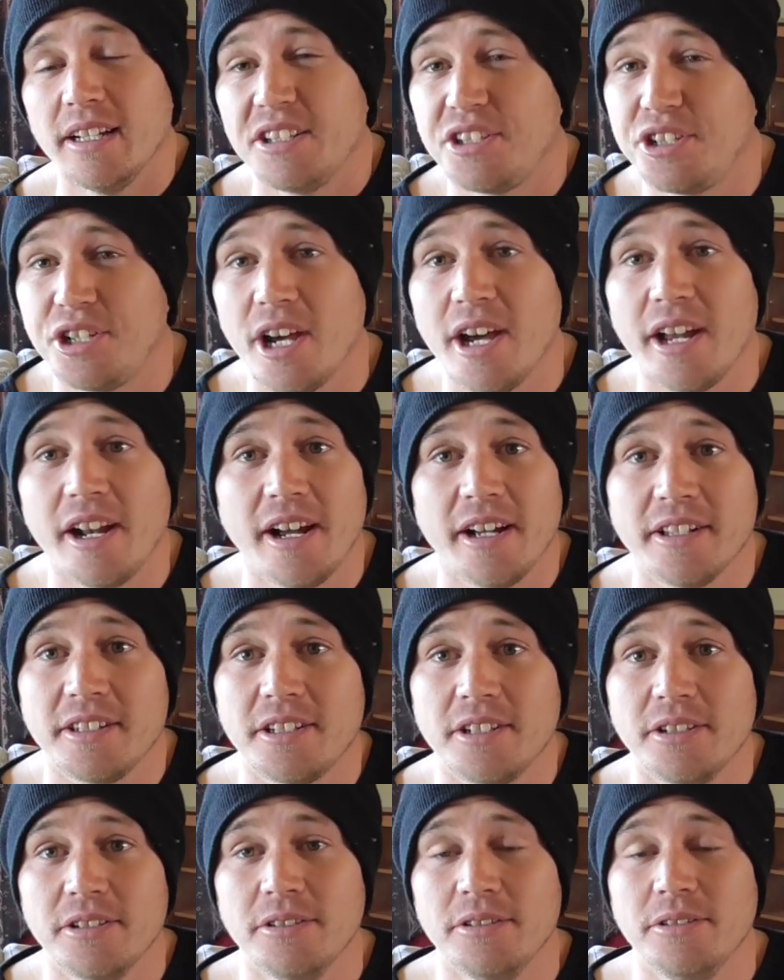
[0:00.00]
Shout out
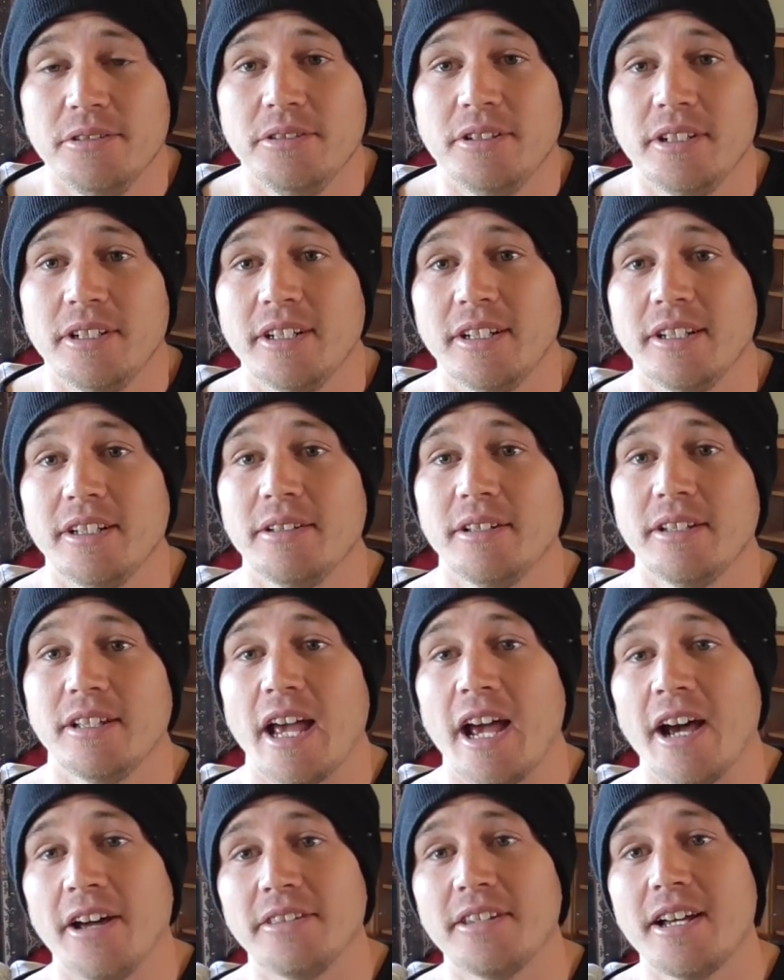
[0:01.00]
to
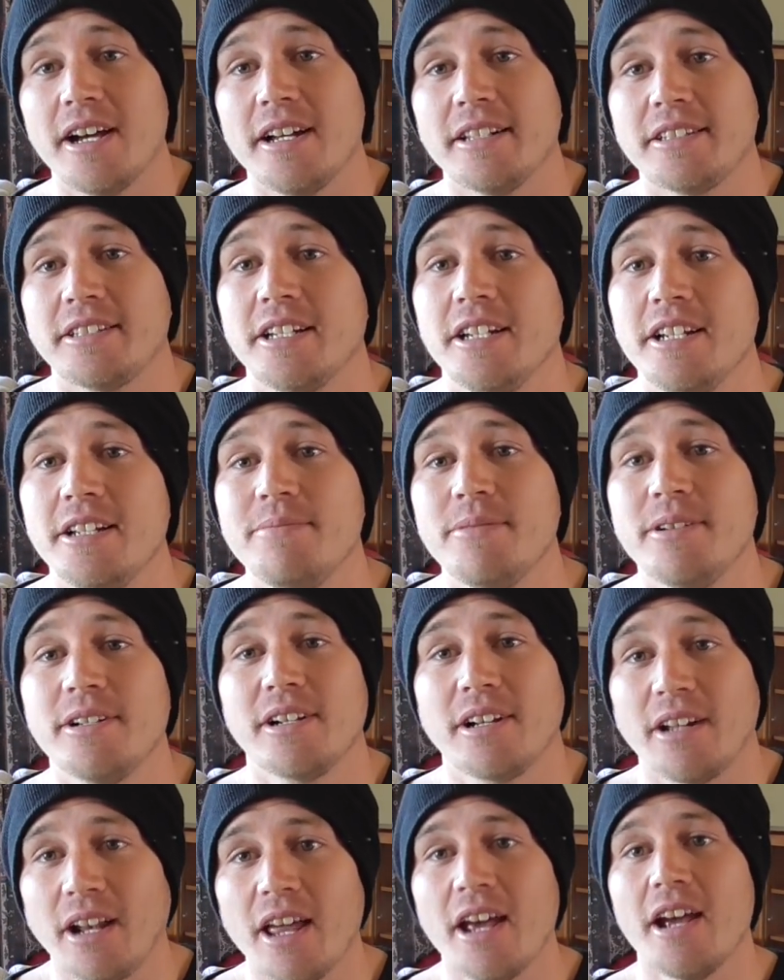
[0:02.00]
our dart team,
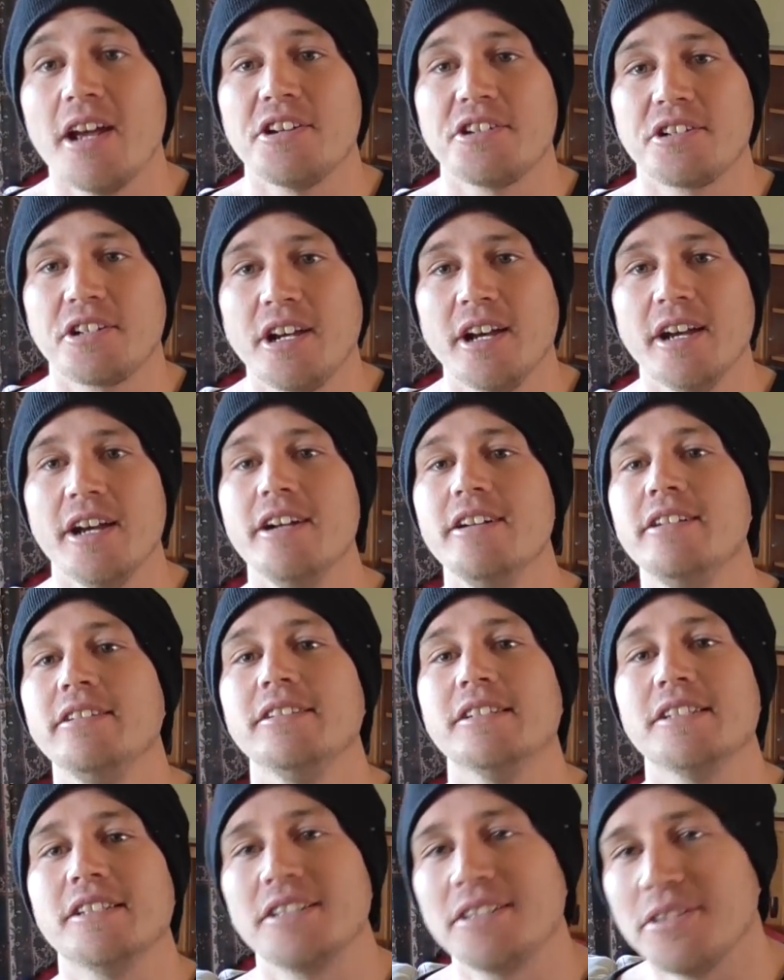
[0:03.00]
Clash
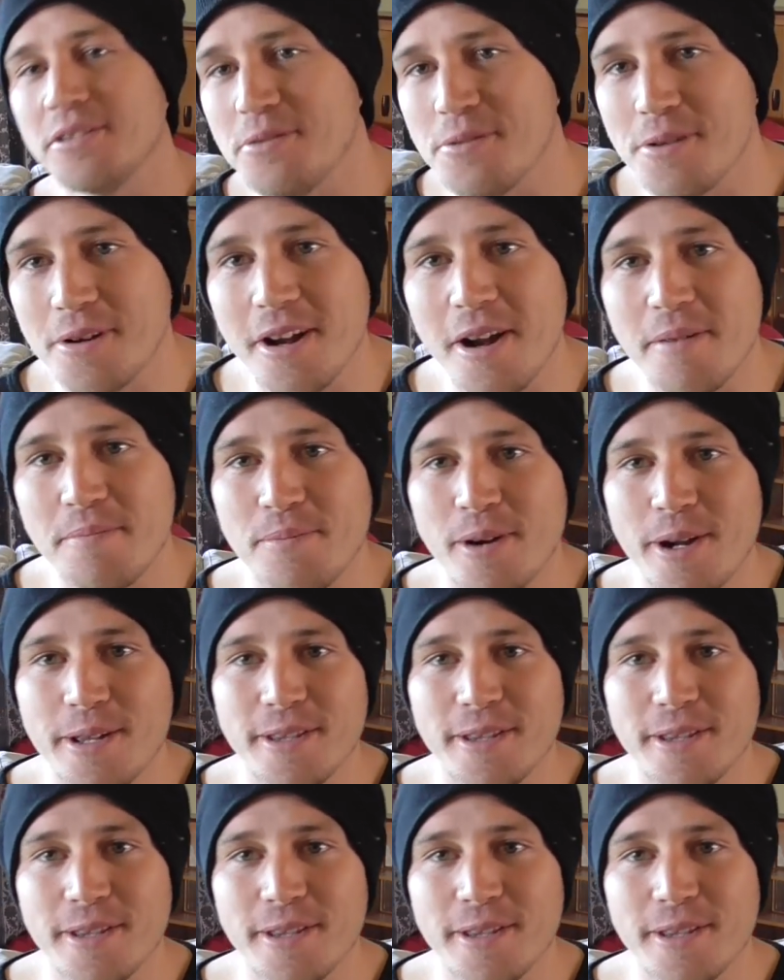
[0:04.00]
Kings. What up